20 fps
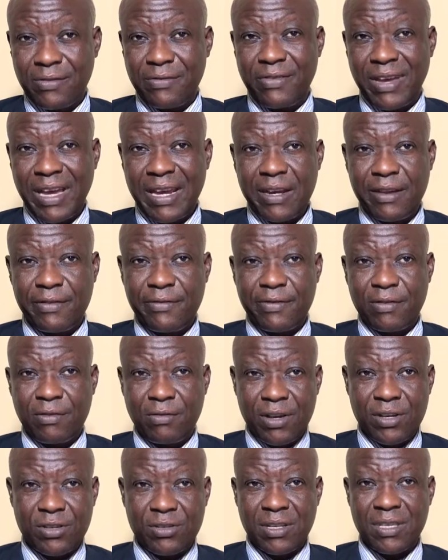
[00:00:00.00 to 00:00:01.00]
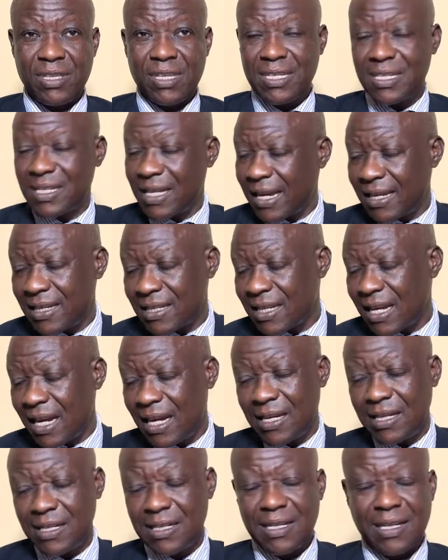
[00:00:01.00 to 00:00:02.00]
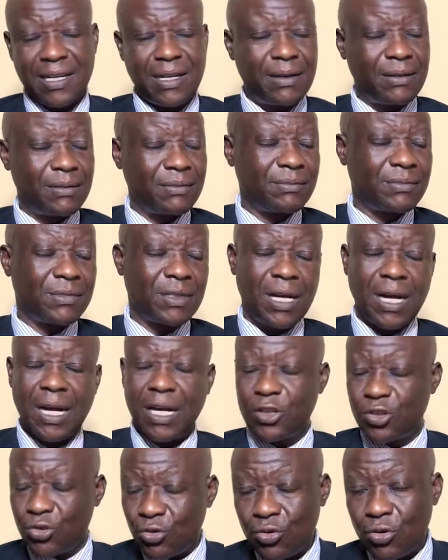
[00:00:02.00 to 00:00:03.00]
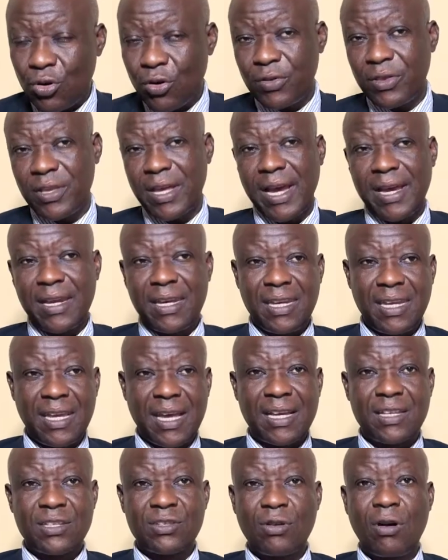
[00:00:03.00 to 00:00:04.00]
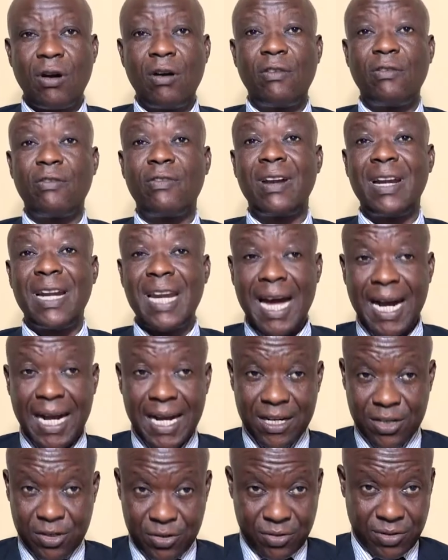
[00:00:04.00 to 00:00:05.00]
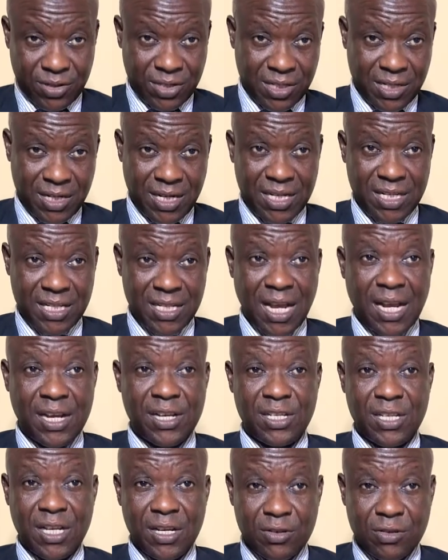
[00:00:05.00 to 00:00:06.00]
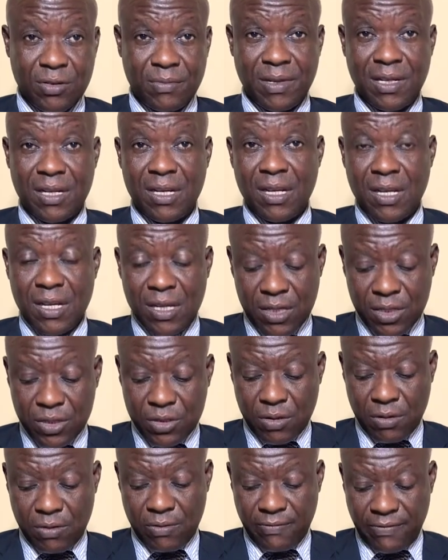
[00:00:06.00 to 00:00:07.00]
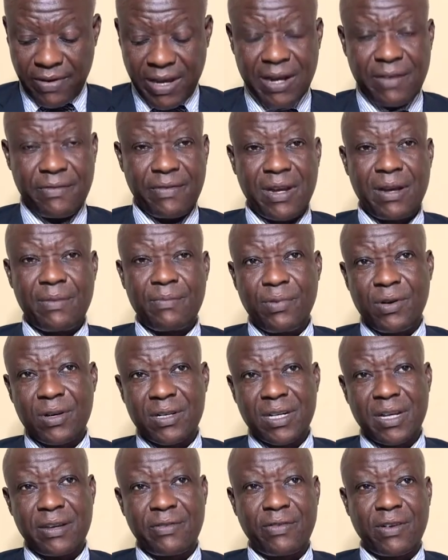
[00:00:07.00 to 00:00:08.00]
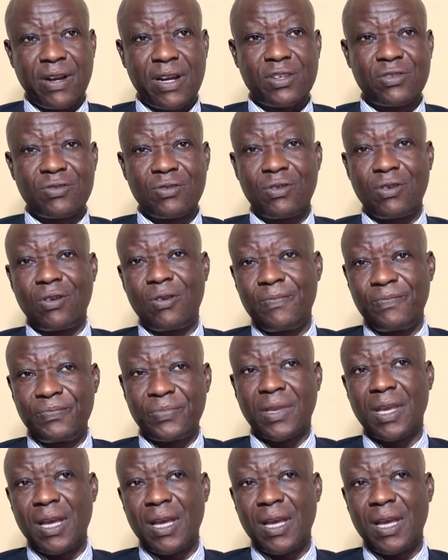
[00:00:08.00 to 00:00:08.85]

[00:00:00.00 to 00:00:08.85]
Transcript: very influential in this case, and took on the ideas of Lakatos, ladies and gentlemen. So very, very important for us to know